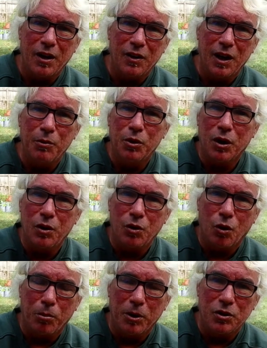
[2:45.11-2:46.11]
They will go
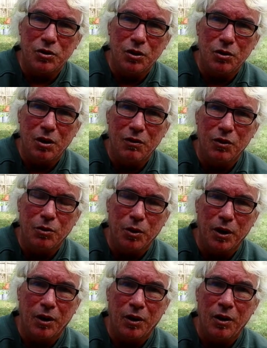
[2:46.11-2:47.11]
dormant too over the
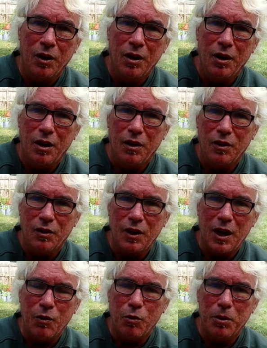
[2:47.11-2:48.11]
winter, and then
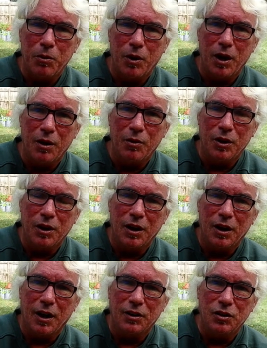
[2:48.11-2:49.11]
they will be ready when you
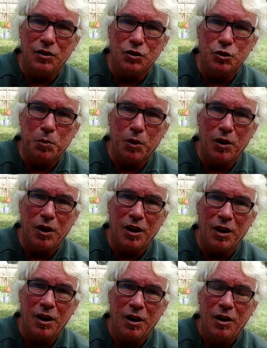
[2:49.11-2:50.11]
get out to the
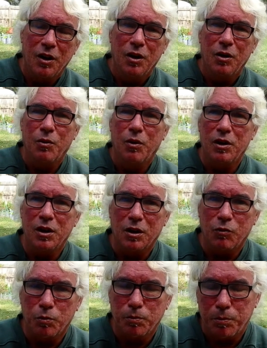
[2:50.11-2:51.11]
spring where you
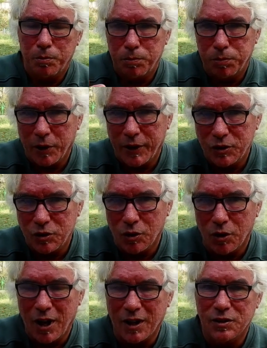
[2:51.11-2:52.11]
can place
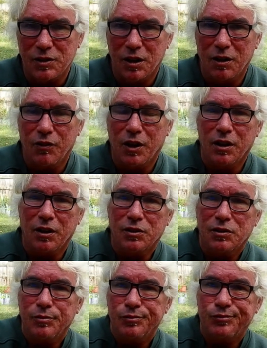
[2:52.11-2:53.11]
your next set of onions.